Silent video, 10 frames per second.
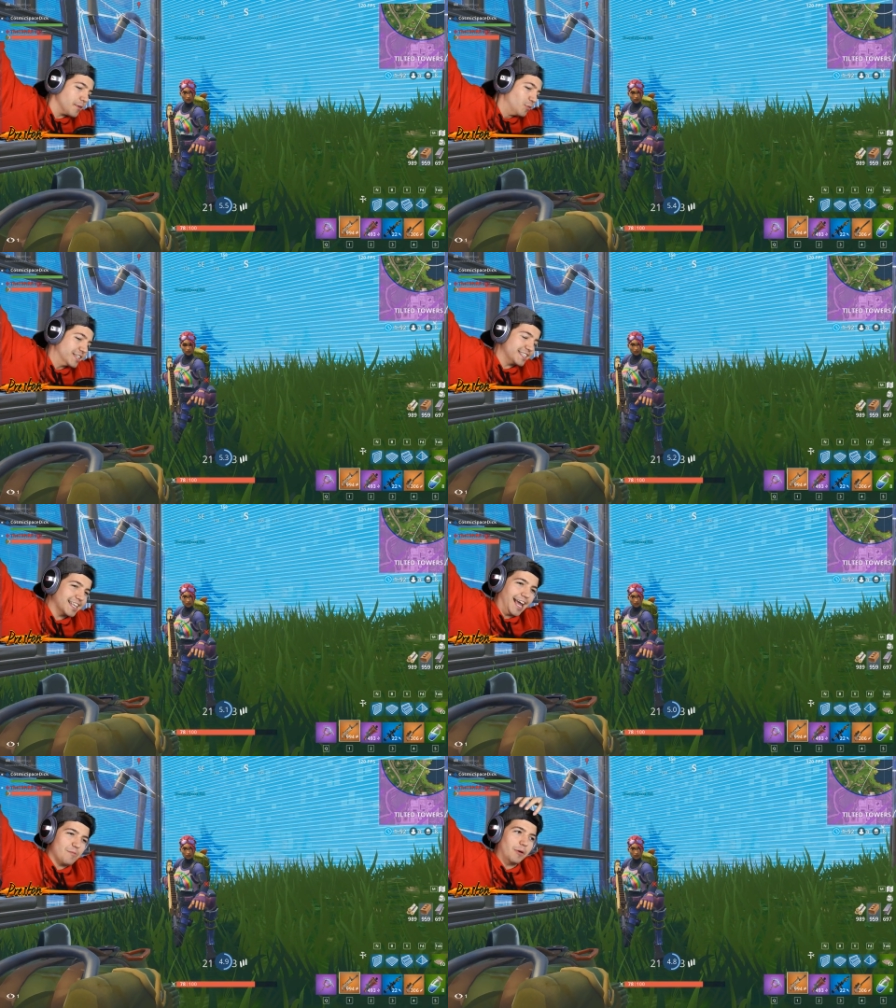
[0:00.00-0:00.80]
Was this
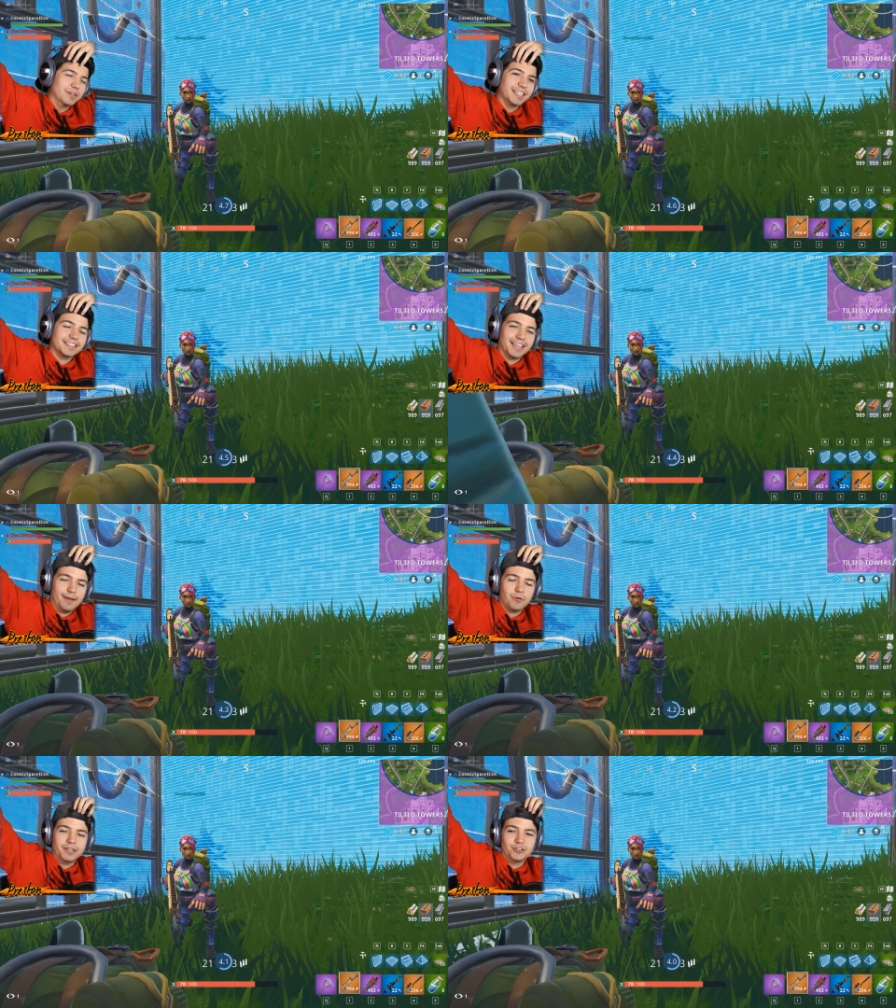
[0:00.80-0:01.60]
the you game? Wait, was this the
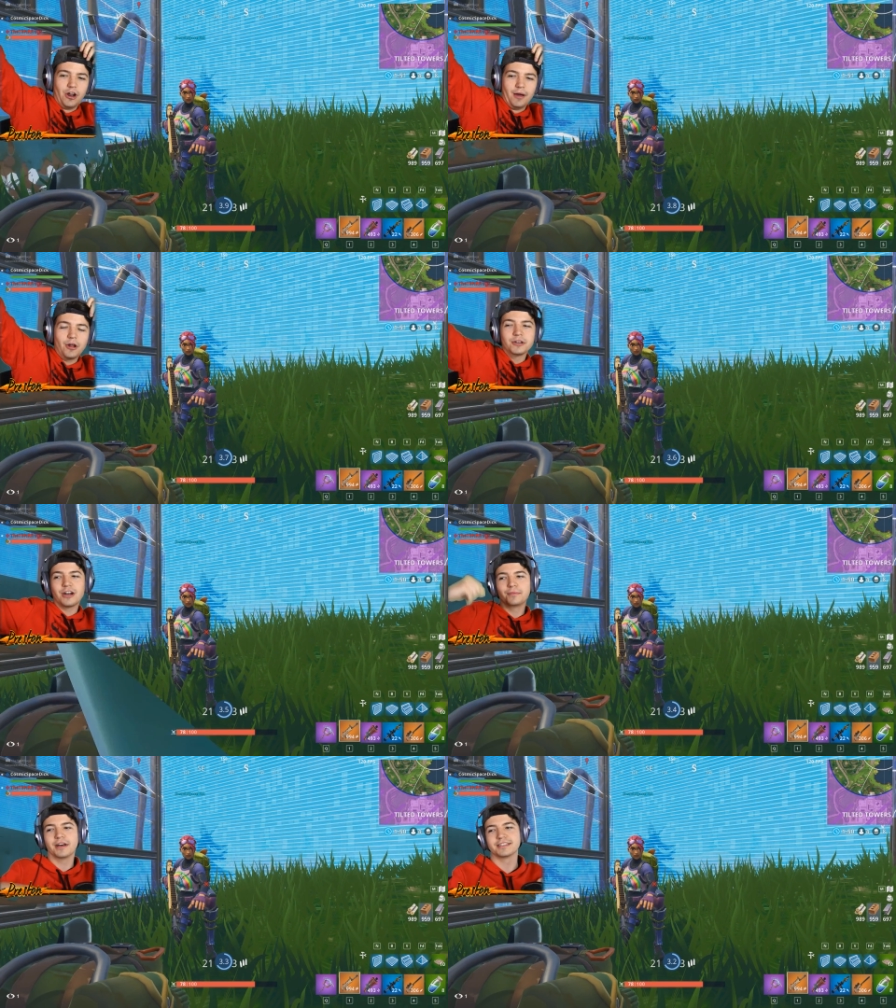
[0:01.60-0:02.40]
game where we dropped? No, we
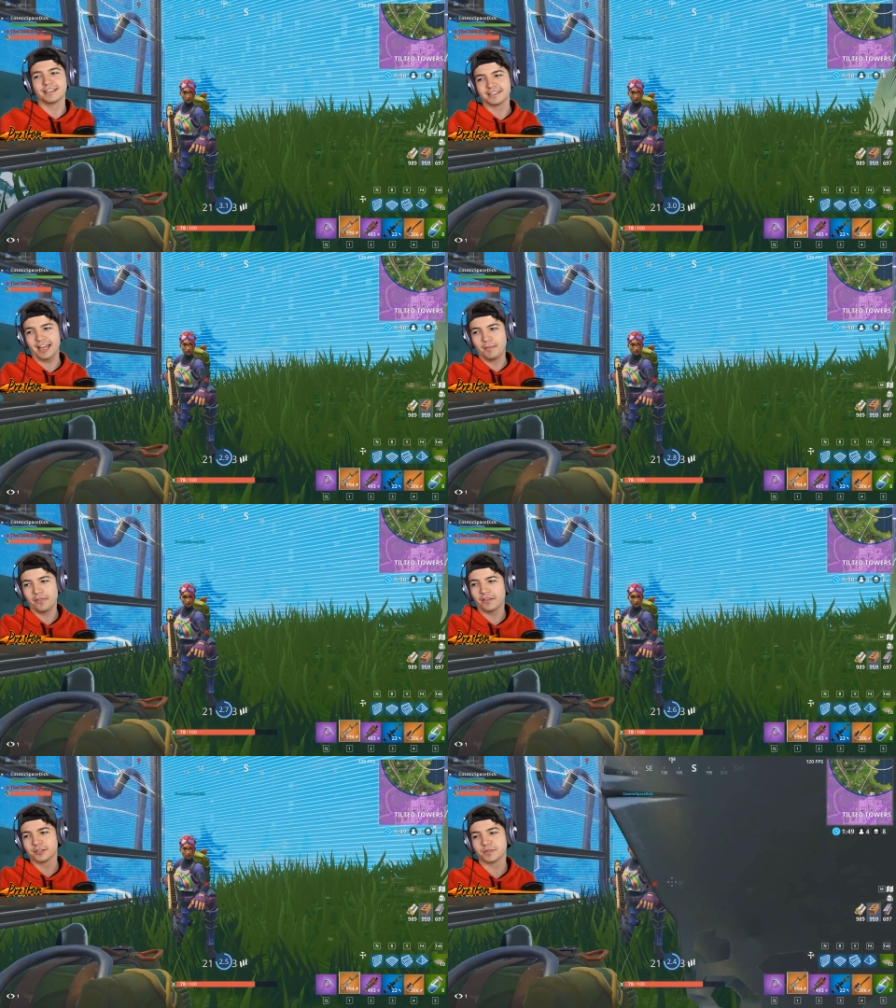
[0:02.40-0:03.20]
dropped Dusty this game.
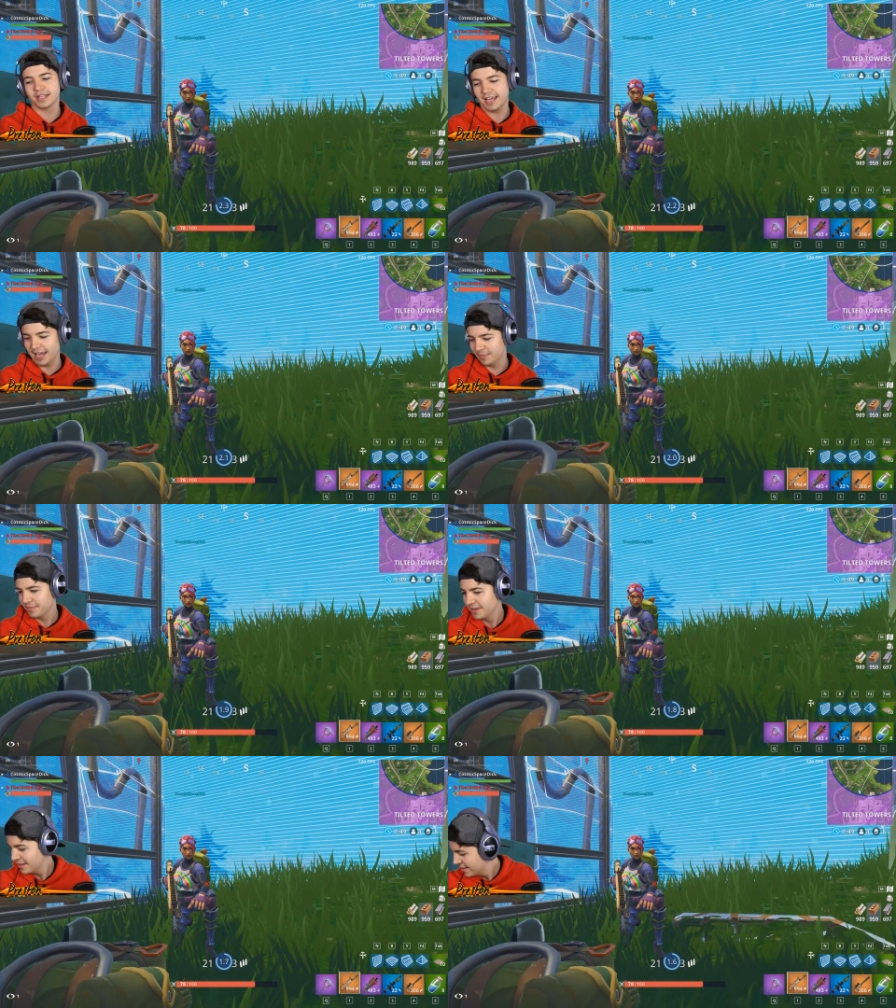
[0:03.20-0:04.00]
I thought this was the game.